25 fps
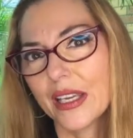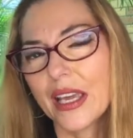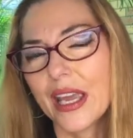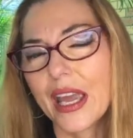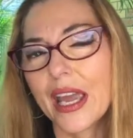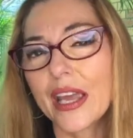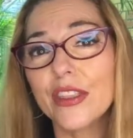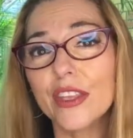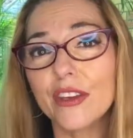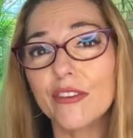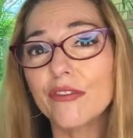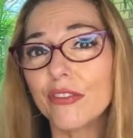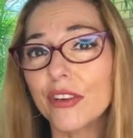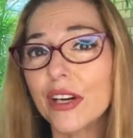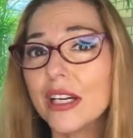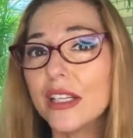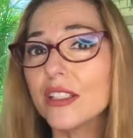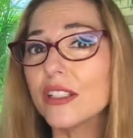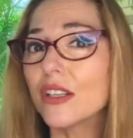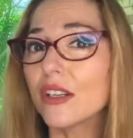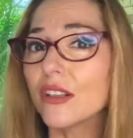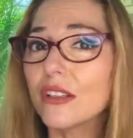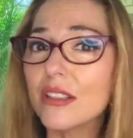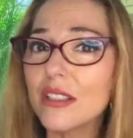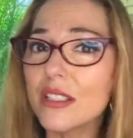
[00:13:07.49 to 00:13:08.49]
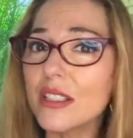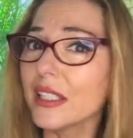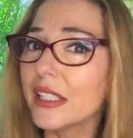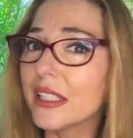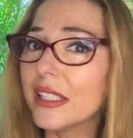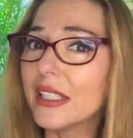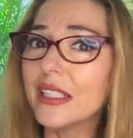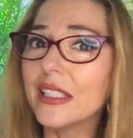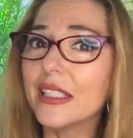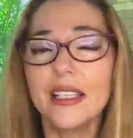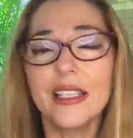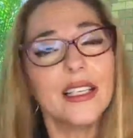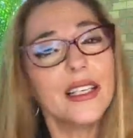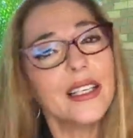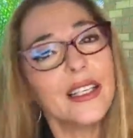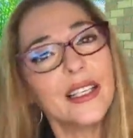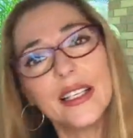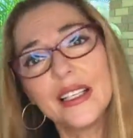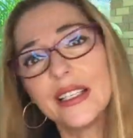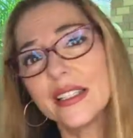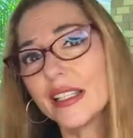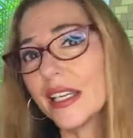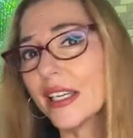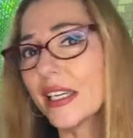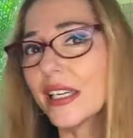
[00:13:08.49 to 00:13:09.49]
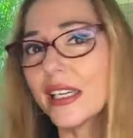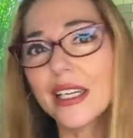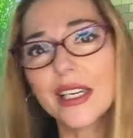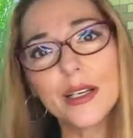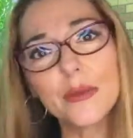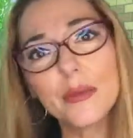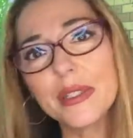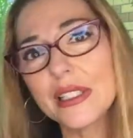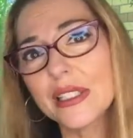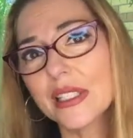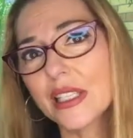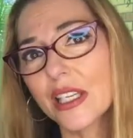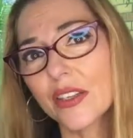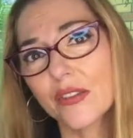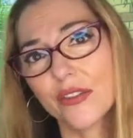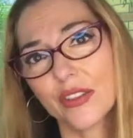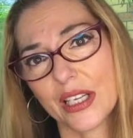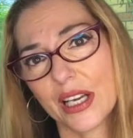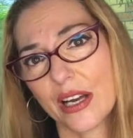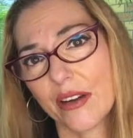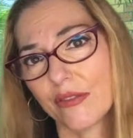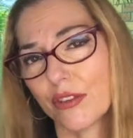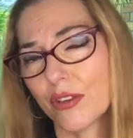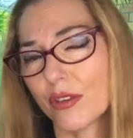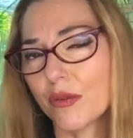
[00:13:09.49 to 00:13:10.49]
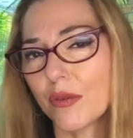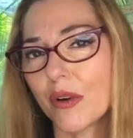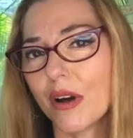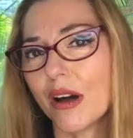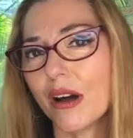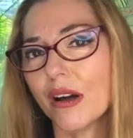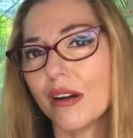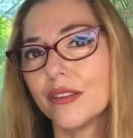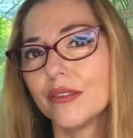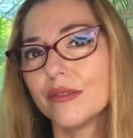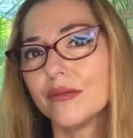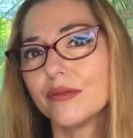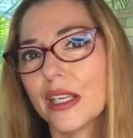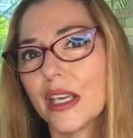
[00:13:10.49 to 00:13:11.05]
And their friends, honestly, they can get a bit sick of it after a while.